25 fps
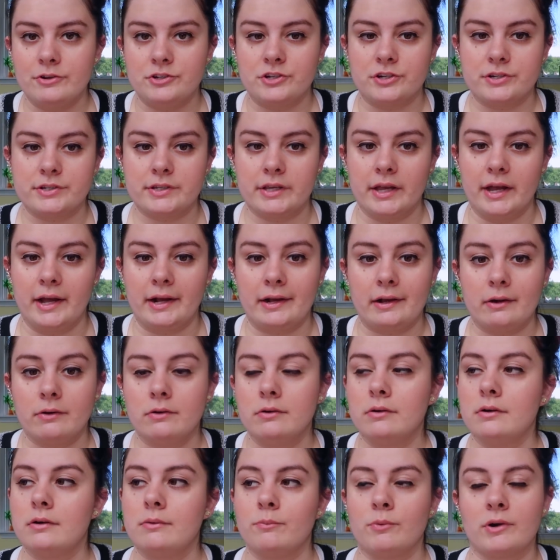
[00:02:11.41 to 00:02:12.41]
was just like,
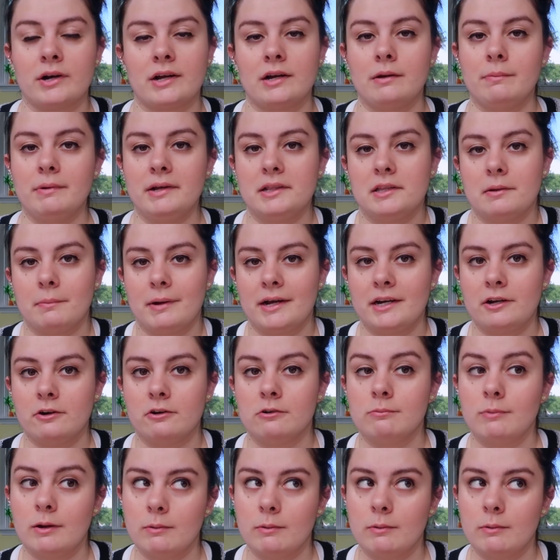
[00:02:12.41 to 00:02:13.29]
we're gonna meet them. I know.